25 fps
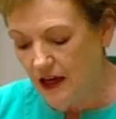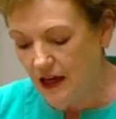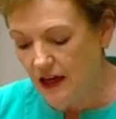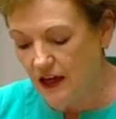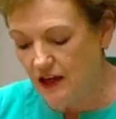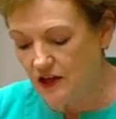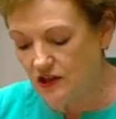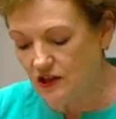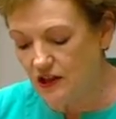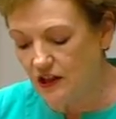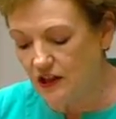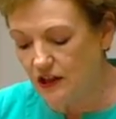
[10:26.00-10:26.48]

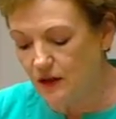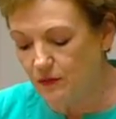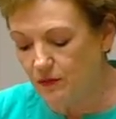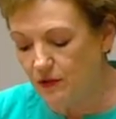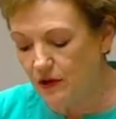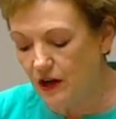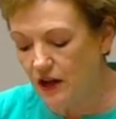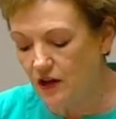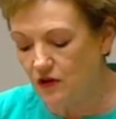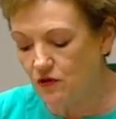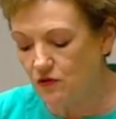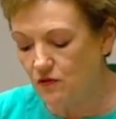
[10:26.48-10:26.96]
His
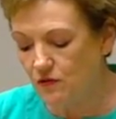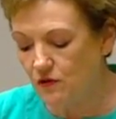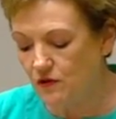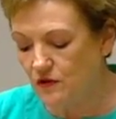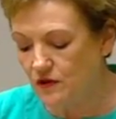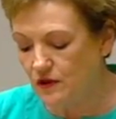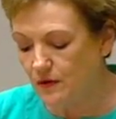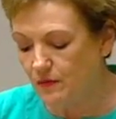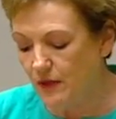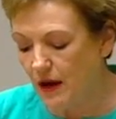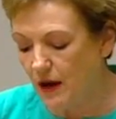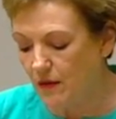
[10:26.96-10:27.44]
deliberate
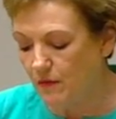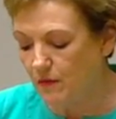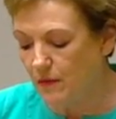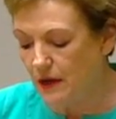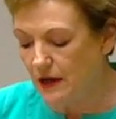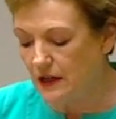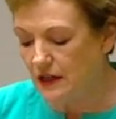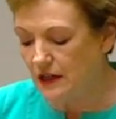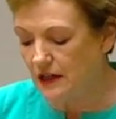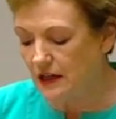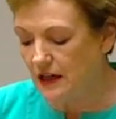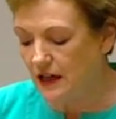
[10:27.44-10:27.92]
untruths about
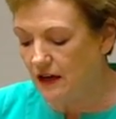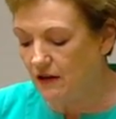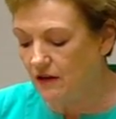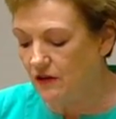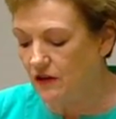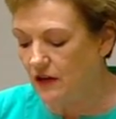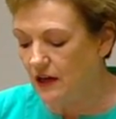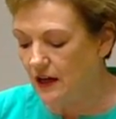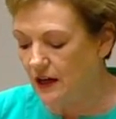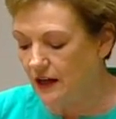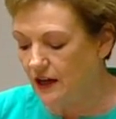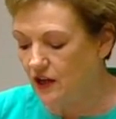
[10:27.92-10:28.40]
Medicare
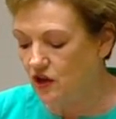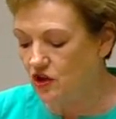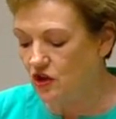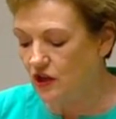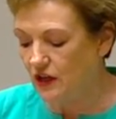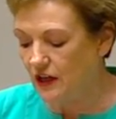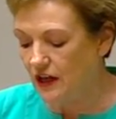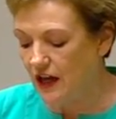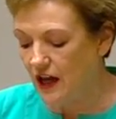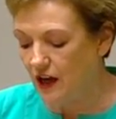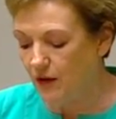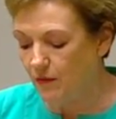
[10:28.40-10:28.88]
in the
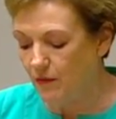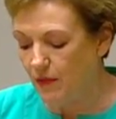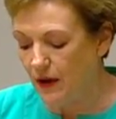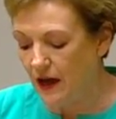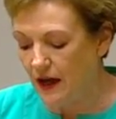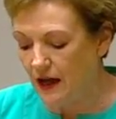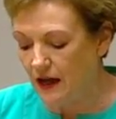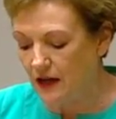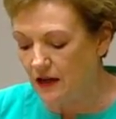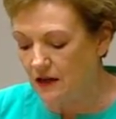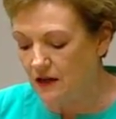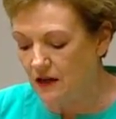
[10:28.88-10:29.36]
election
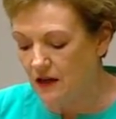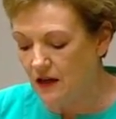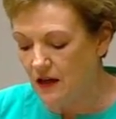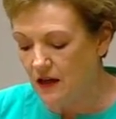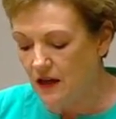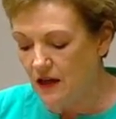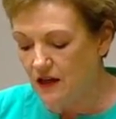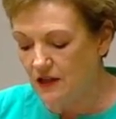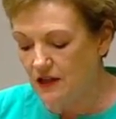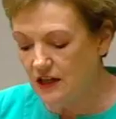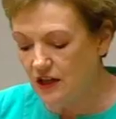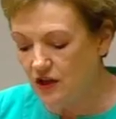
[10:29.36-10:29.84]
campaign
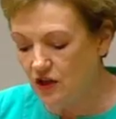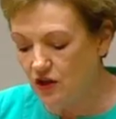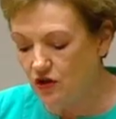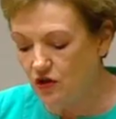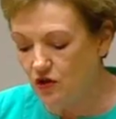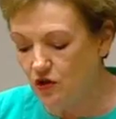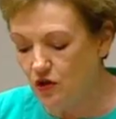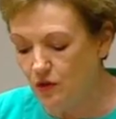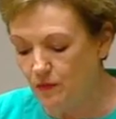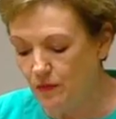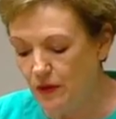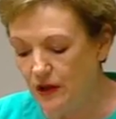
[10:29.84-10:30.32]
set a
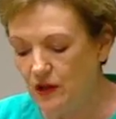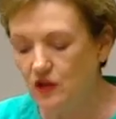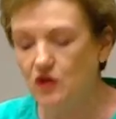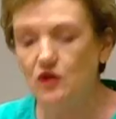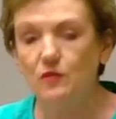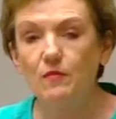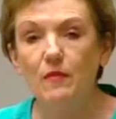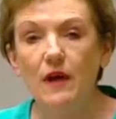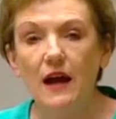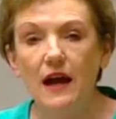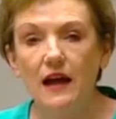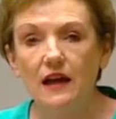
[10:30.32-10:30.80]
new
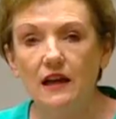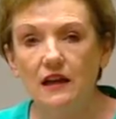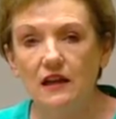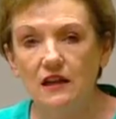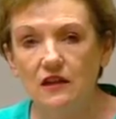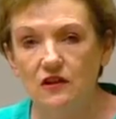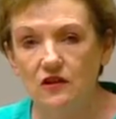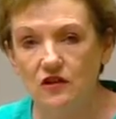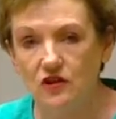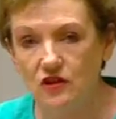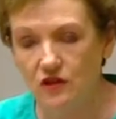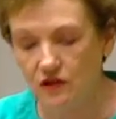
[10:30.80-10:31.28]
benchmark
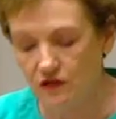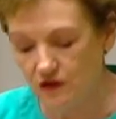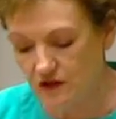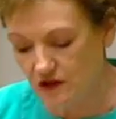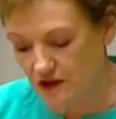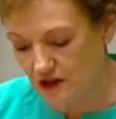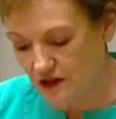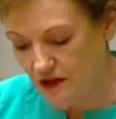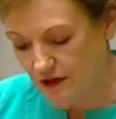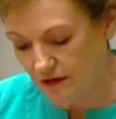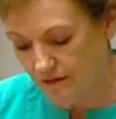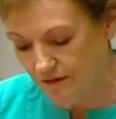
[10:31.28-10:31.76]
in
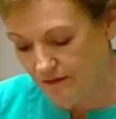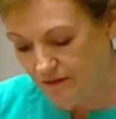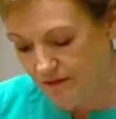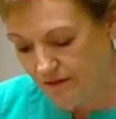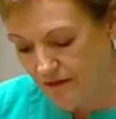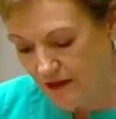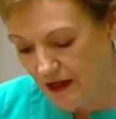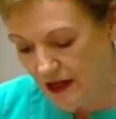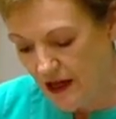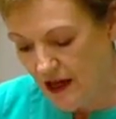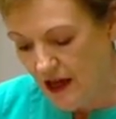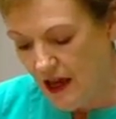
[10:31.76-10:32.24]
dishonesty.
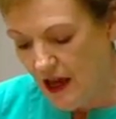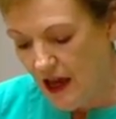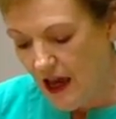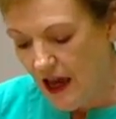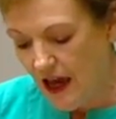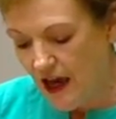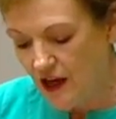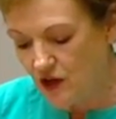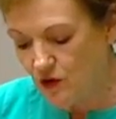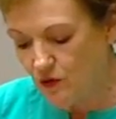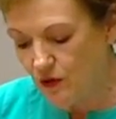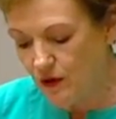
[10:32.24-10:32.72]

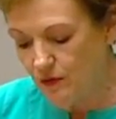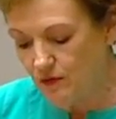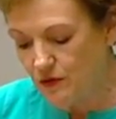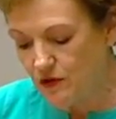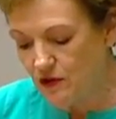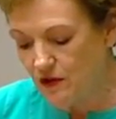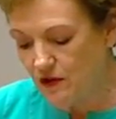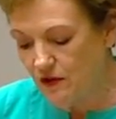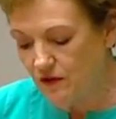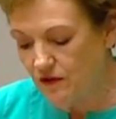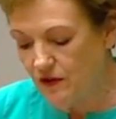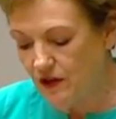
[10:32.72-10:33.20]
As we
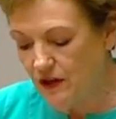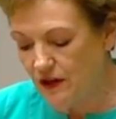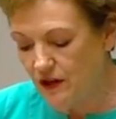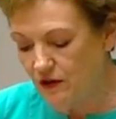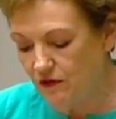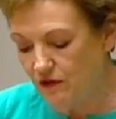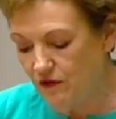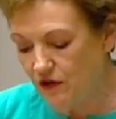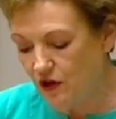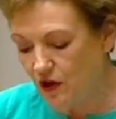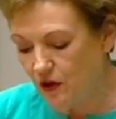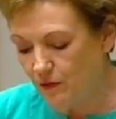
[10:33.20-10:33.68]
observe the
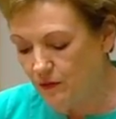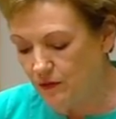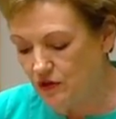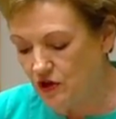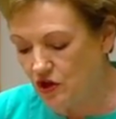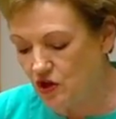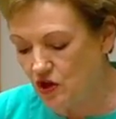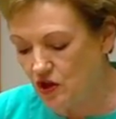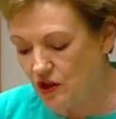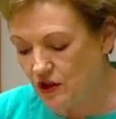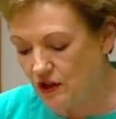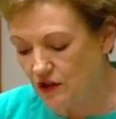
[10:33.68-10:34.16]
Leader of the
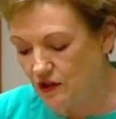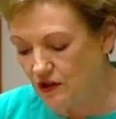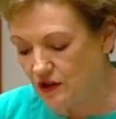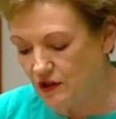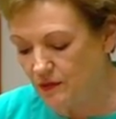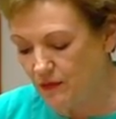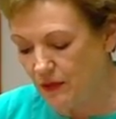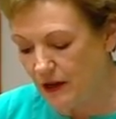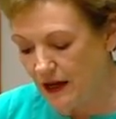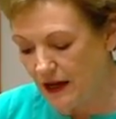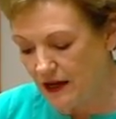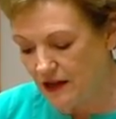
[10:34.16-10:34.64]
Opposition in
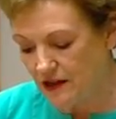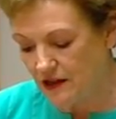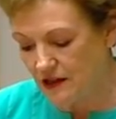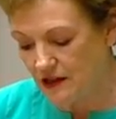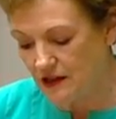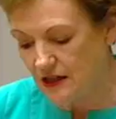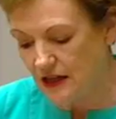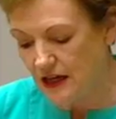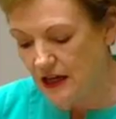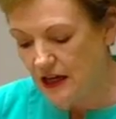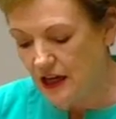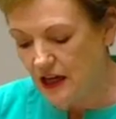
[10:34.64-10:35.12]
this
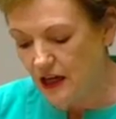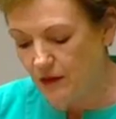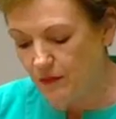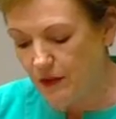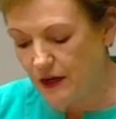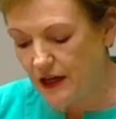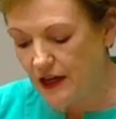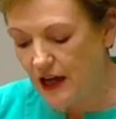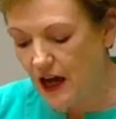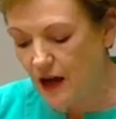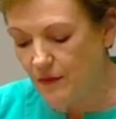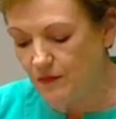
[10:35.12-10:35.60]
place, it
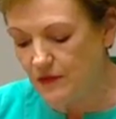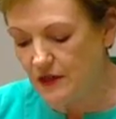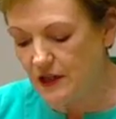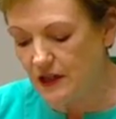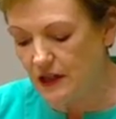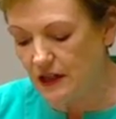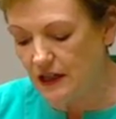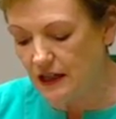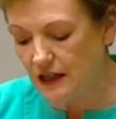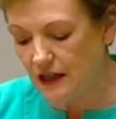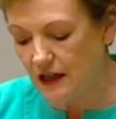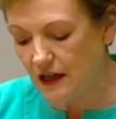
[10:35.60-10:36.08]
becomes
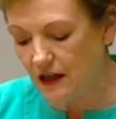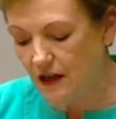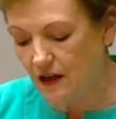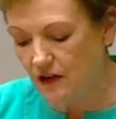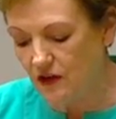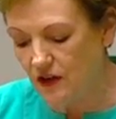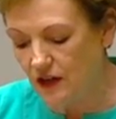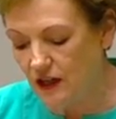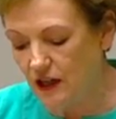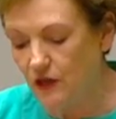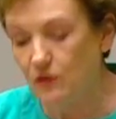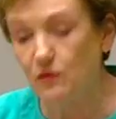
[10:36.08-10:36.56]
clear
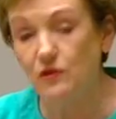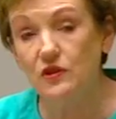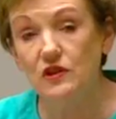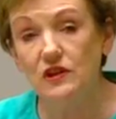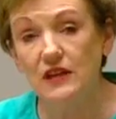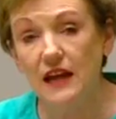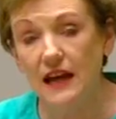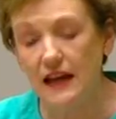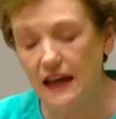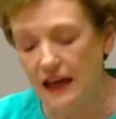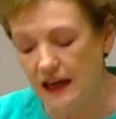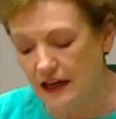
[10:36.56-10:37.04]
that he will
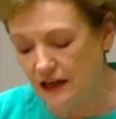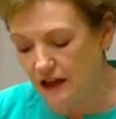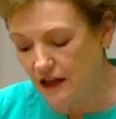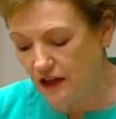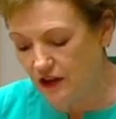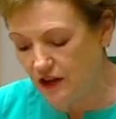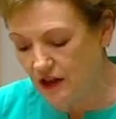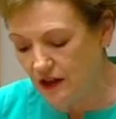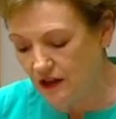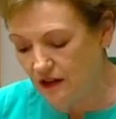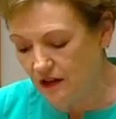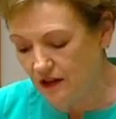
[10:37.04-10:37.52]
say
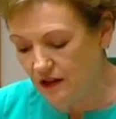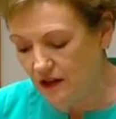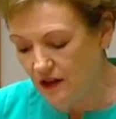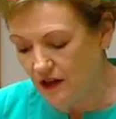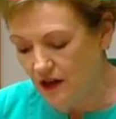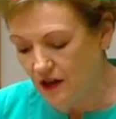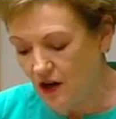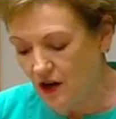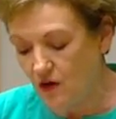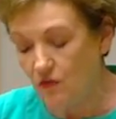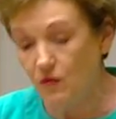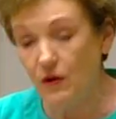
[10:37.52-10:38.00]
anything,
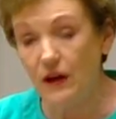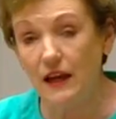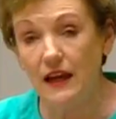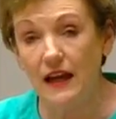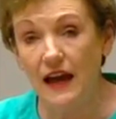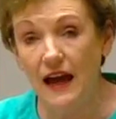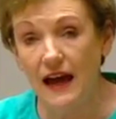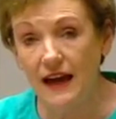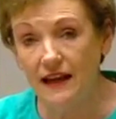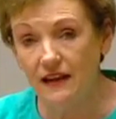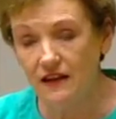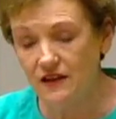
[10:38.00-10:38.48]

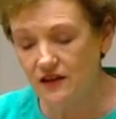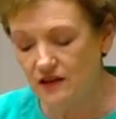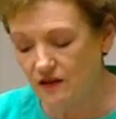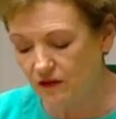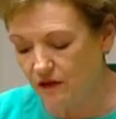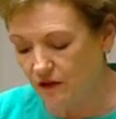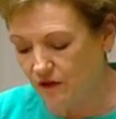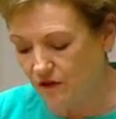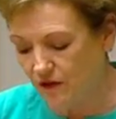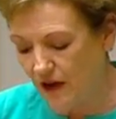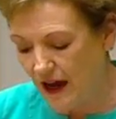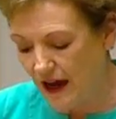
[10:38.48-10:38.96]
regardless
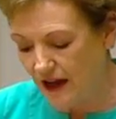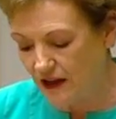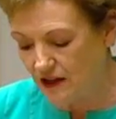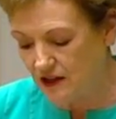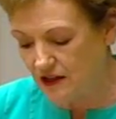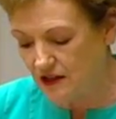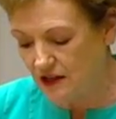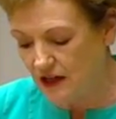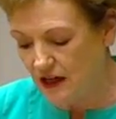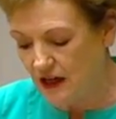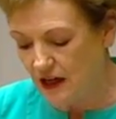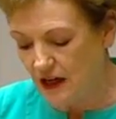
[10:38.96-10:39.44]
of the
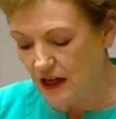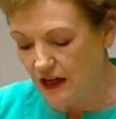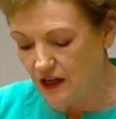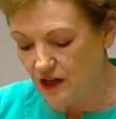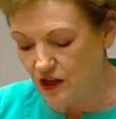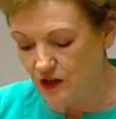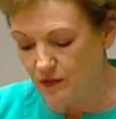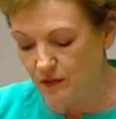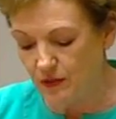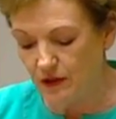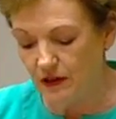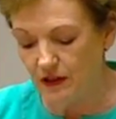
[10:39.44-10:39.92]
facts, in
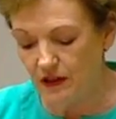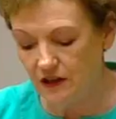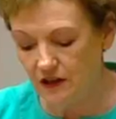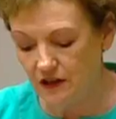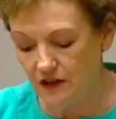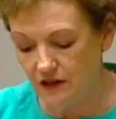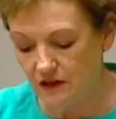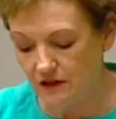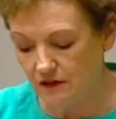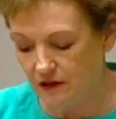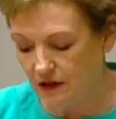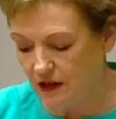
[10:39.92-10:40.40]

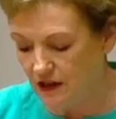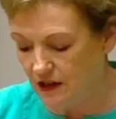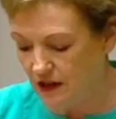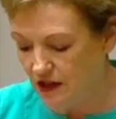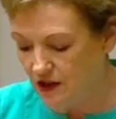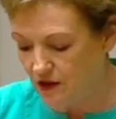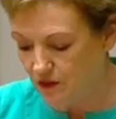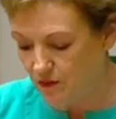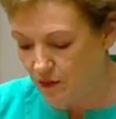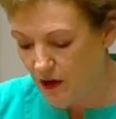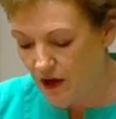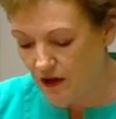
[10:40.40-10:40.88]

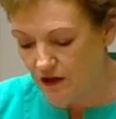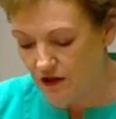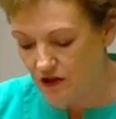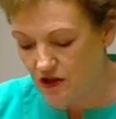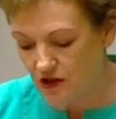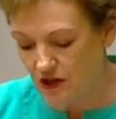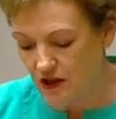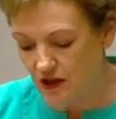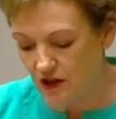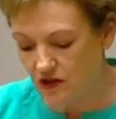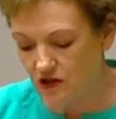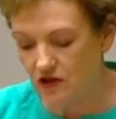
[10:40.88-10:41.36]
his
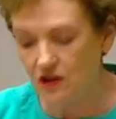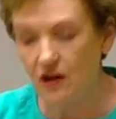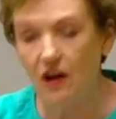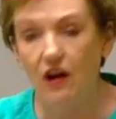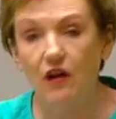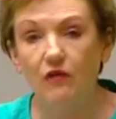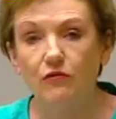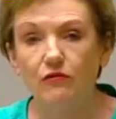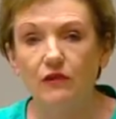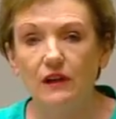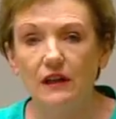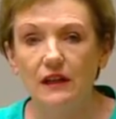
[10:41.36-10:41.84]
politics
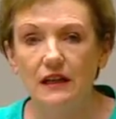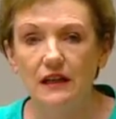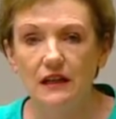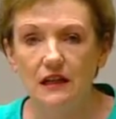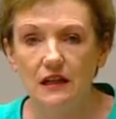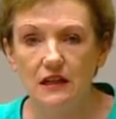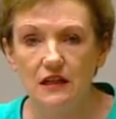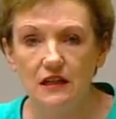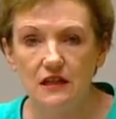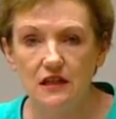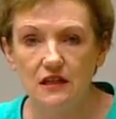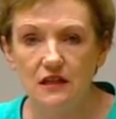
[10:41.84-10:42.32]
of
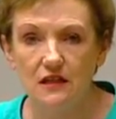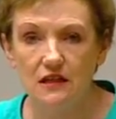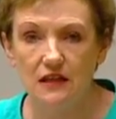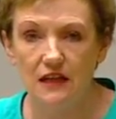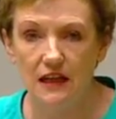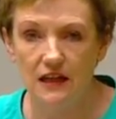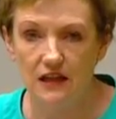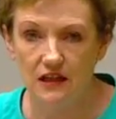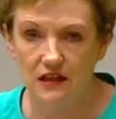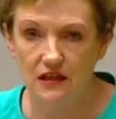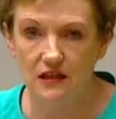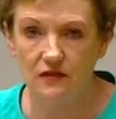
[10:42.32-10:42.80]
relentless
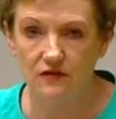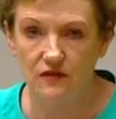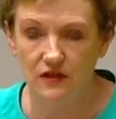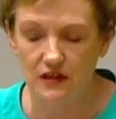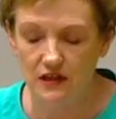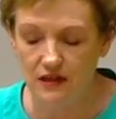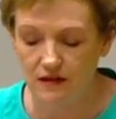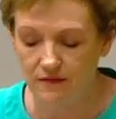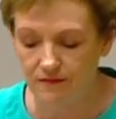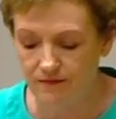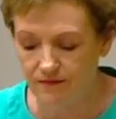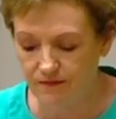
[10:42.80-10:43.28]

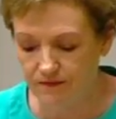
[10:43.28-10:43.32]
negativity.